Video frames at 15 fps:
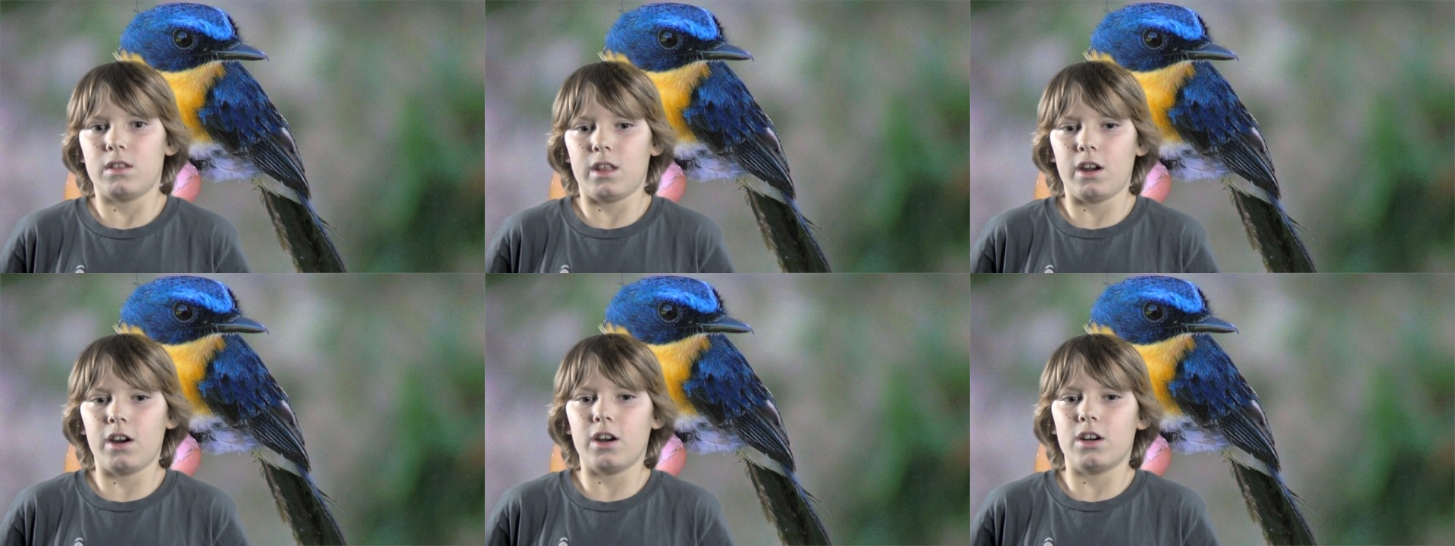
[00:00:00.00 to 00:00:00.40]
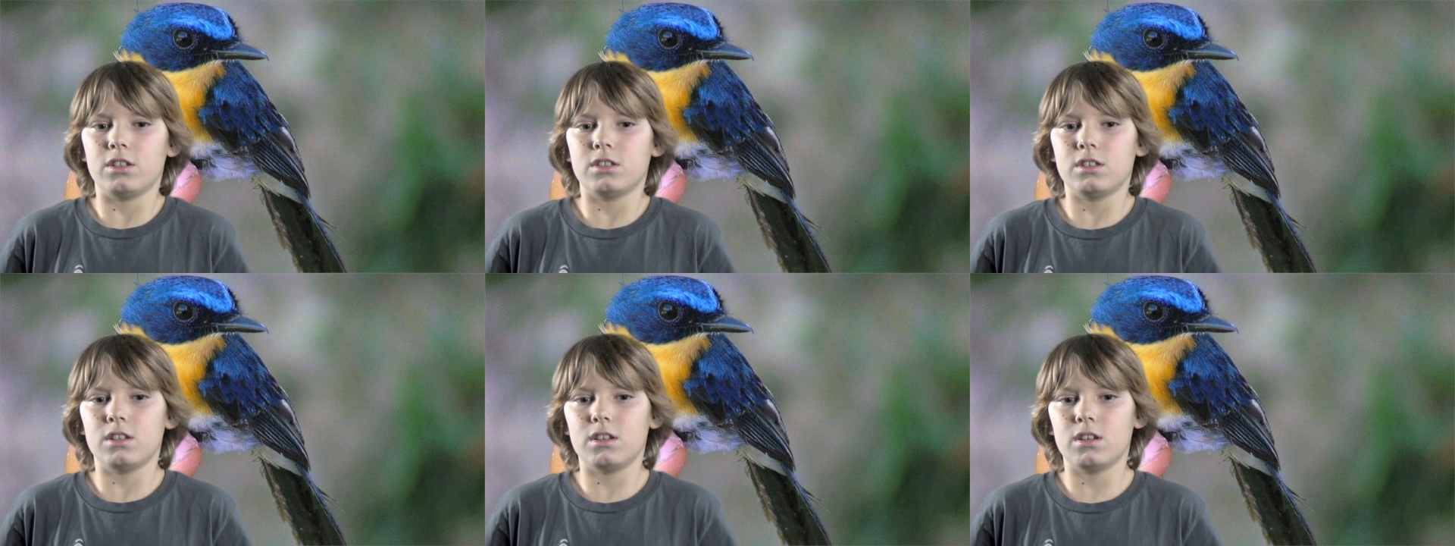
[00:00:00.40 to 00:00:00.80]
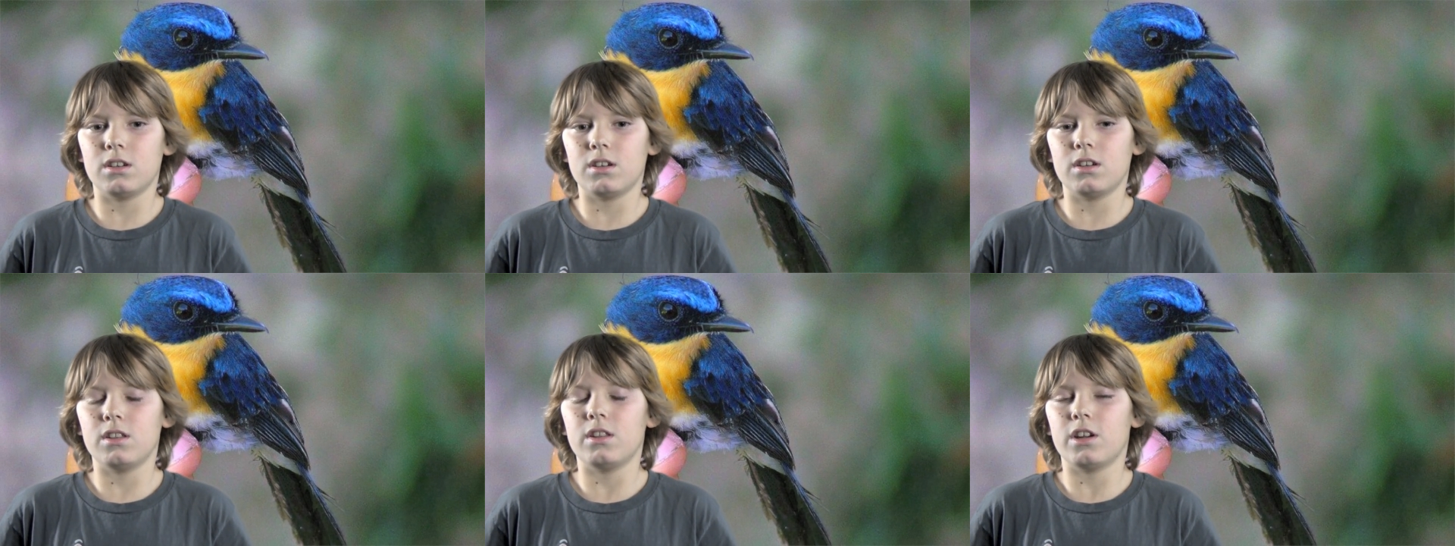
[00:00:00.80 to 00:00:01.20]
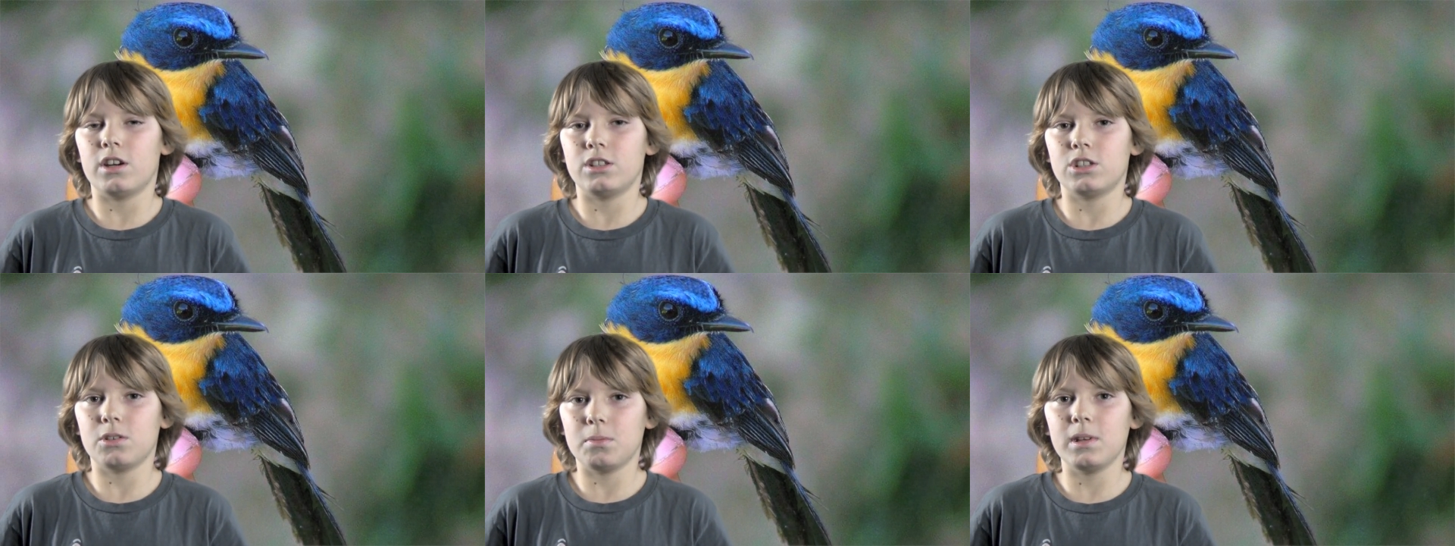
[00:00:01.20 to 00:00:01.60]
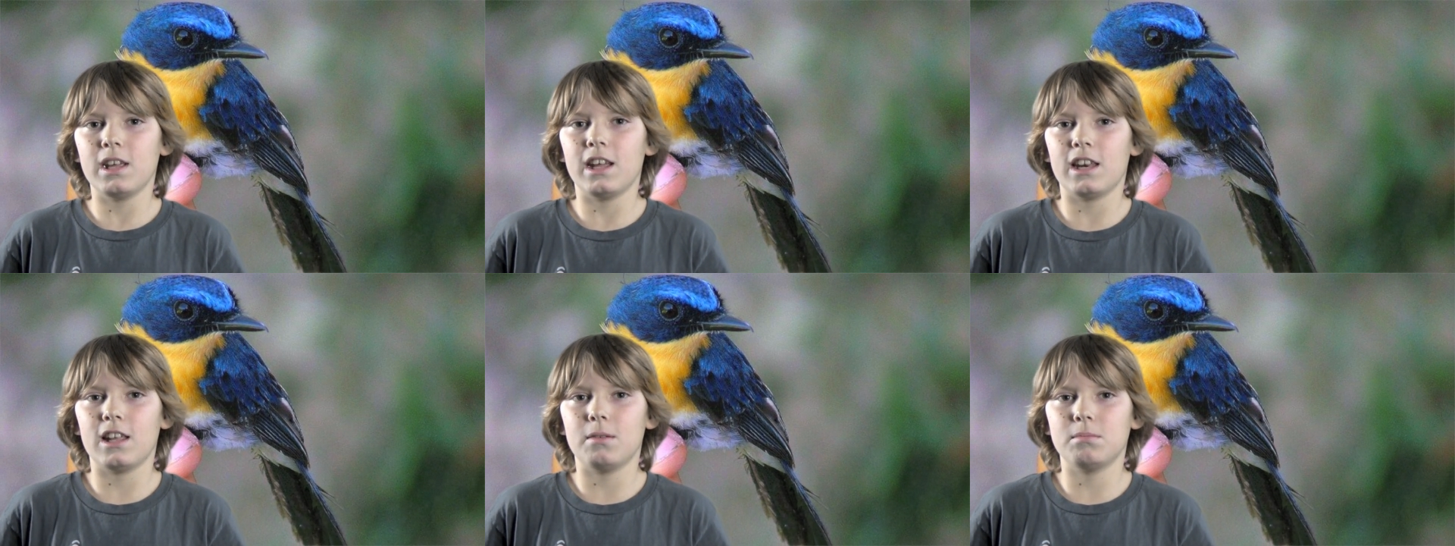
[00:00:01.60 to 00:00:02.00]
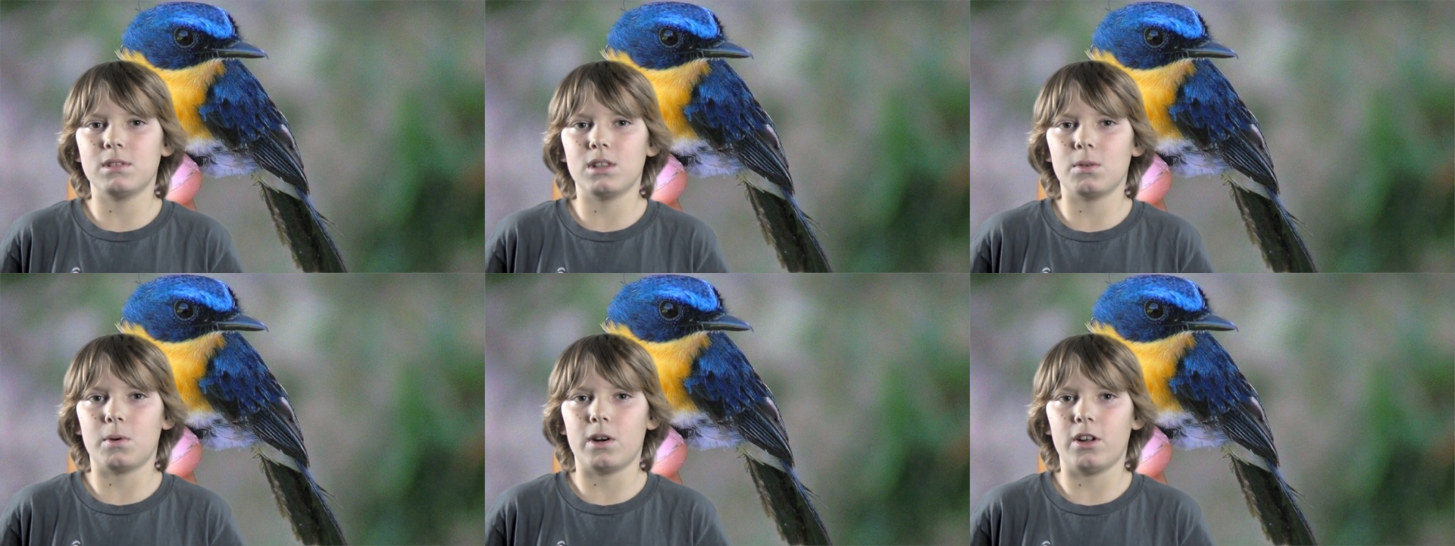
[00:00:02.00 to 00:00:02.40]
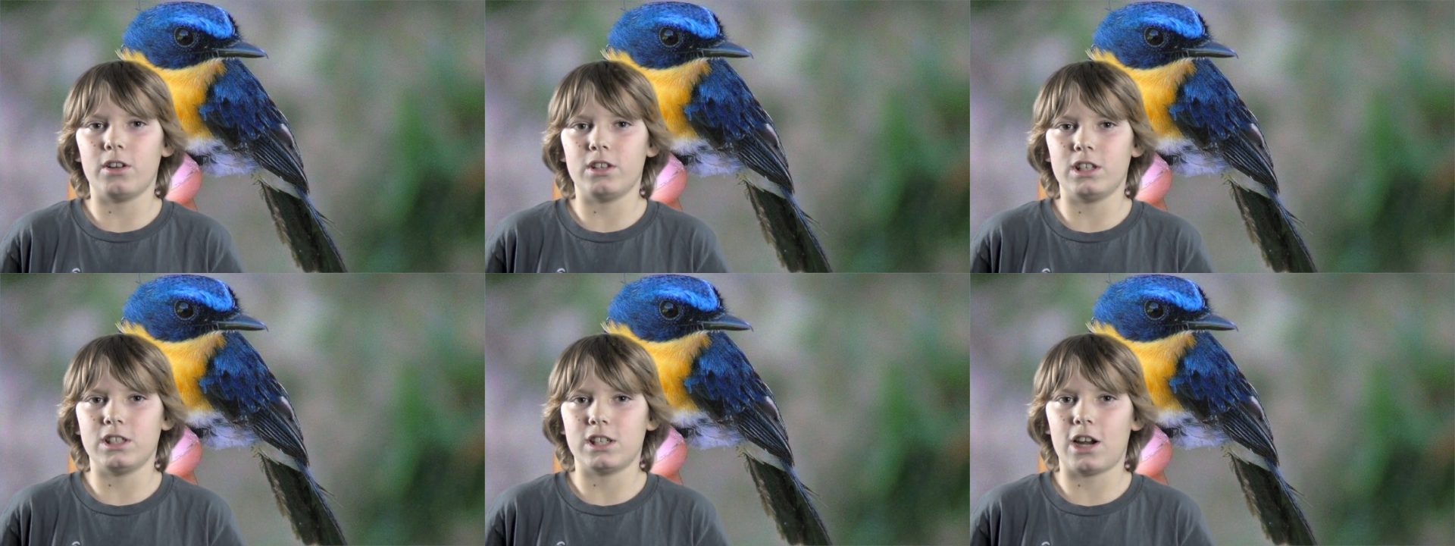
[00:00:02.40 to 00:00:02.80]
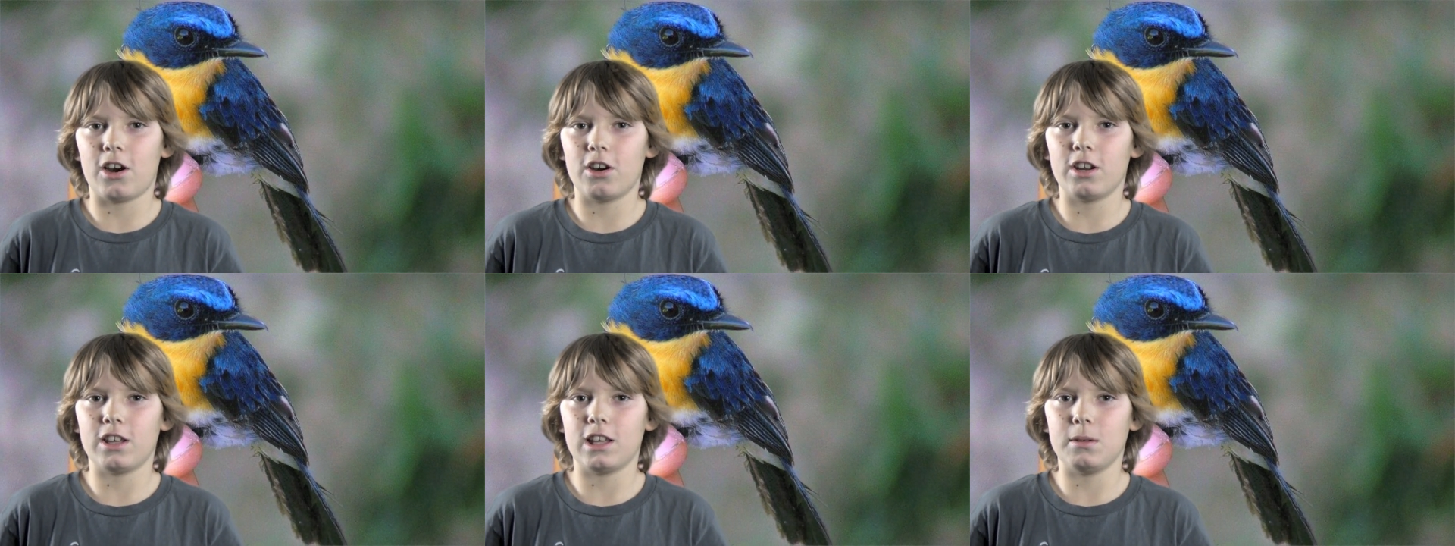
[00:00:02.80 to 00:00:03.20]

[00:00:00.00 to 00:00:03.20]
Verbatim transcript: There are, there are so many idioms in the world, it's hard to